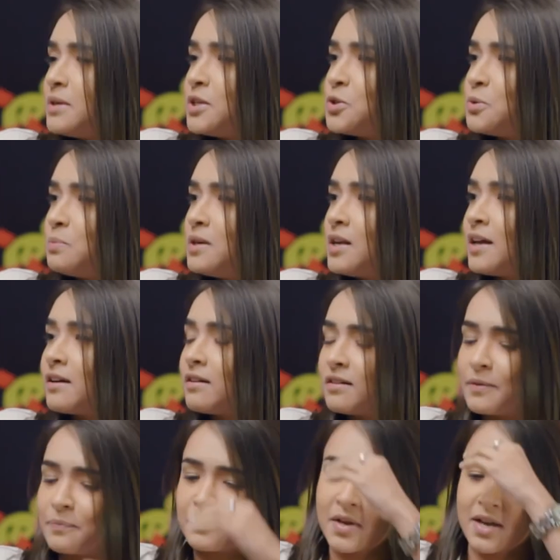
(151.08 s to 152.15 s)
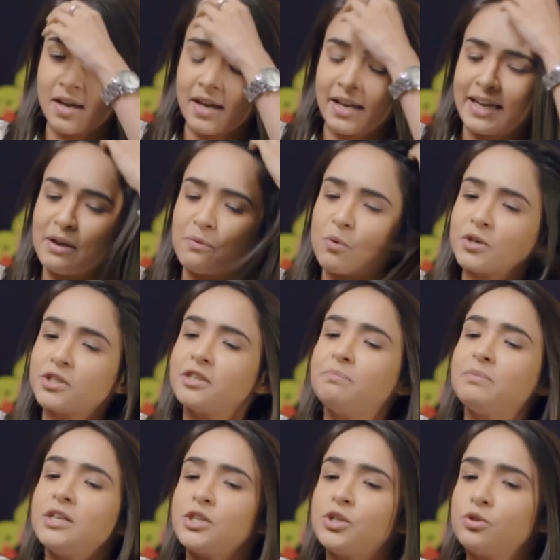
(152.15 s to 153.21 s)
me to be he
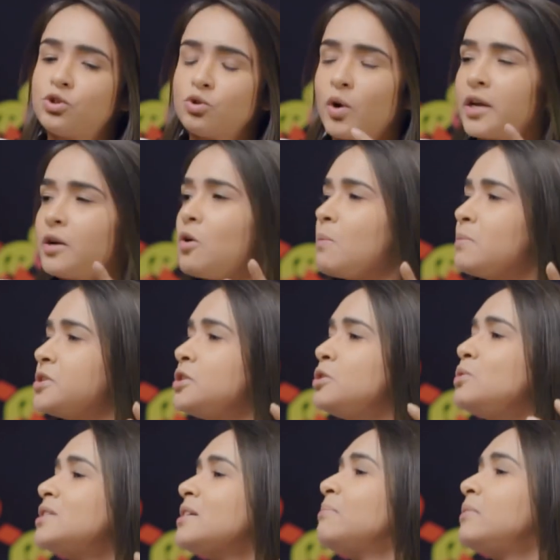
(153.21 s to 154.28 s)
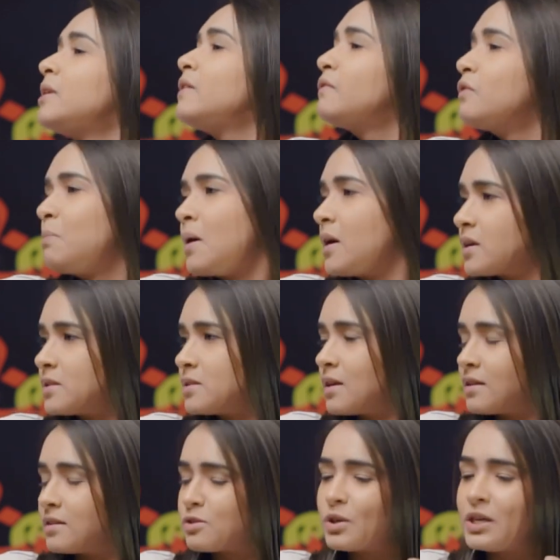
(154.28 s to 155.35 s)
wanted me to join government and do something for
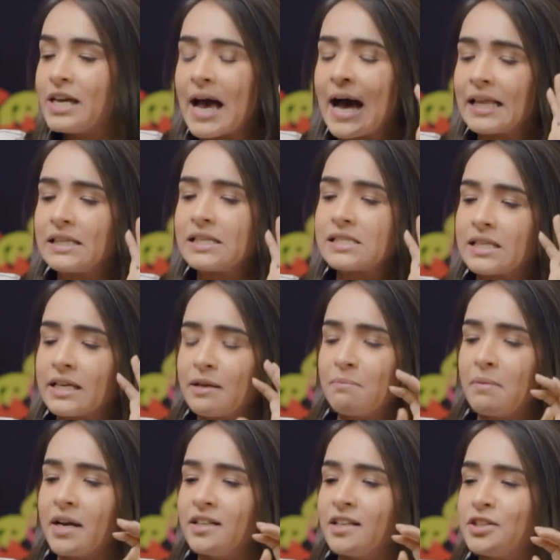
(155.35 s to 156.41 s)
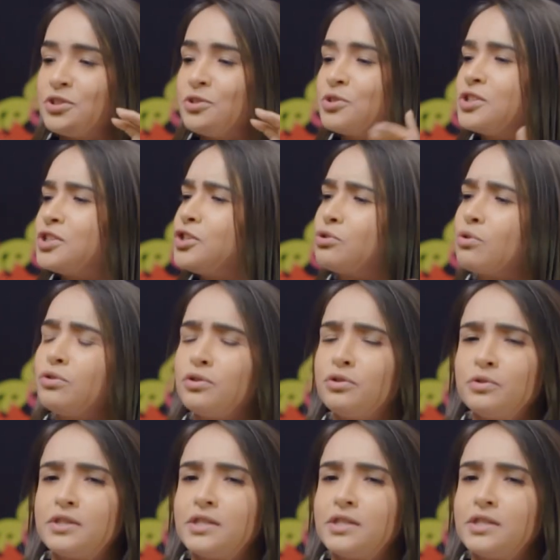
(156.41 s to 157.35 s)
Pakistan. So he had this thing in mind that, she's going to do